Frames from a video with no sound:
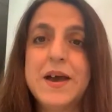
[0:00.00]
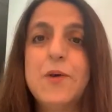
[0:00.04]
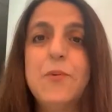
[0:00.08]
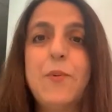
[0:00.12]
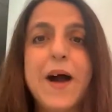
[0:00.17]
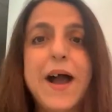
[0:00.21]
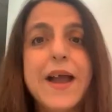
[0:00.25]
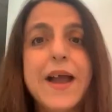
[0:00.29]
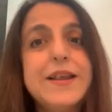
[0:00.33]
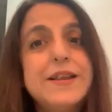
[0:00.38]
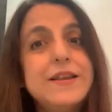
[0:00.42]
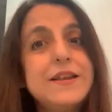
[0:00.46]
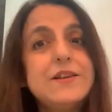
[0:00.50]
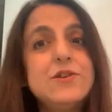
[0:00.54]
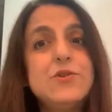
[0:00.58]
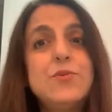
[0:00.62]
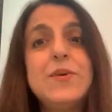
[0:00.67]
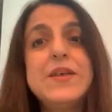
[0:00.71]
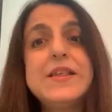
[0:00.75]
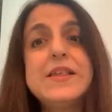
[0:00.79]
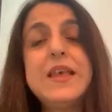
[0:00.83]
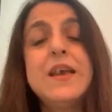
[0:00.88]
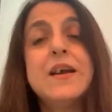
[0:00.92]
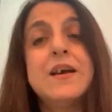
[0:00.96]
Why didn't
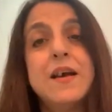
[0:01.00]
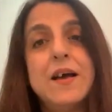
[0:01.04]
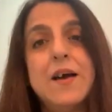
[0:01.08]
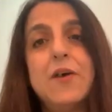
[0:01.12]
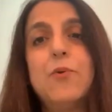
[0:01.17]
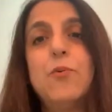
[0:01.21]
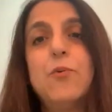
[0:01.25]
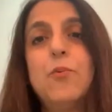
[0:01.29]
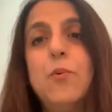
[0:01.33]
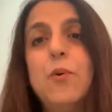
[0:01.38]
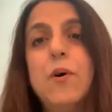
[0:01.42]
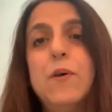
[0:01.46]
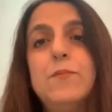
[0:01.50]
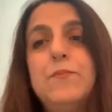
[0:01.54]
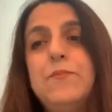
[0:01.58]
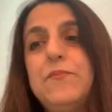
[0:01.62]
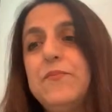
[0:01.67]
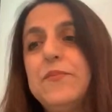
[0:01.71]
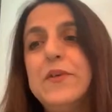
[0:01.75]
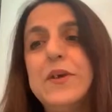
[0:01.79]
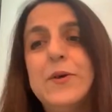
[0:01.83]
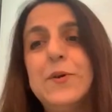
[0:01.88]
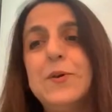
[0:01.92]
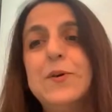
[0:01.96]
we see, a
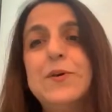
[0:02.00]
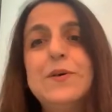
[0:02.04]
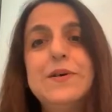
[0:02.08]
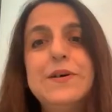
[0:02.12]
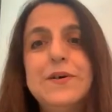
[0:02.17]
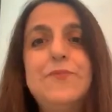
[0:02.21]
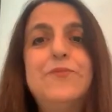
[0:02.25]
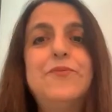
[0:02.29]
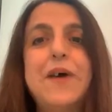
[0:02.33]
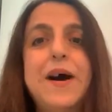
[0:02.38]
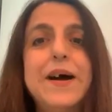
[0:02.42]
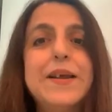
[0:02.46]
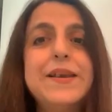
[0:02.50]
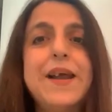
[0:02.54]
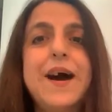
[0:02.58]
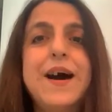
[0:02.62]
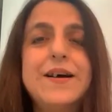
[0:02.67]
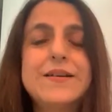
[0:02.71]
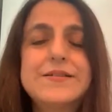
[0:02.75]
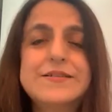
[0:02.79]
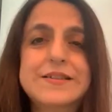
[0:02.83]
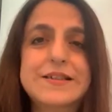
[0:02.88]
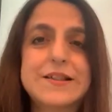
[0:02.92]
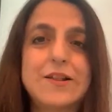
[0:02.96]
1
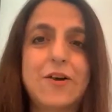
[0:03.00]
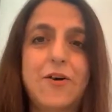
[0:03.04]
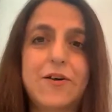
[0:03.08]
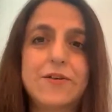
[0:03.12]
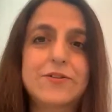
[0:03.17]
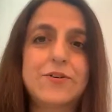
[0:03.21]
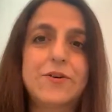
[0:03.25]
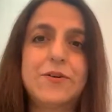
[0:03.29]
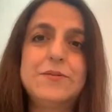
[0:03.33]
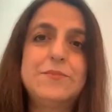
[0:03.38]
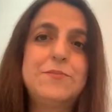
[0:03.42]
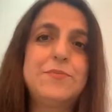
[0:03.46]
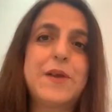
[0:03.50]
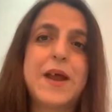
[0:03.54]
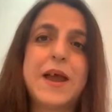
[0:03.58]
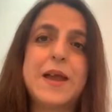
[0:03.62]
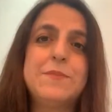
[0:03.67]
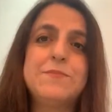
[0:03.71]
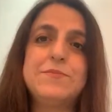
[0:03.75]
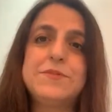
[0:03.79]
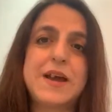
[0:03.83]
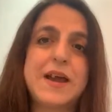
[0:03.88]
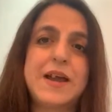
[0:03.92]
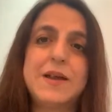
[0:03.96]
hour slot on
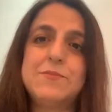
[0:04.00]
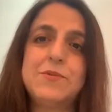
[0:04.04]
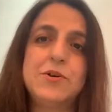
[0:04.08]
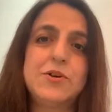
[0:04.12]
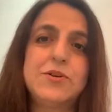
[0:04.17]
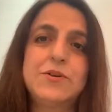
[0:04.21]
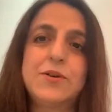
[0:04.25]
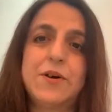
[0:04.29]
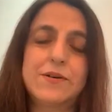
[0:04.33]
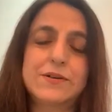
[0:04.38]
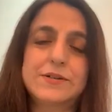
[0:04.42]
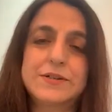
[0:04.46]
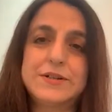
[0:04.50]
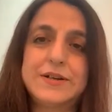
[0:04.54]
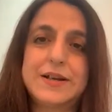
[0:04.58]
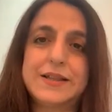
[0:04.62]
prime time on Dr.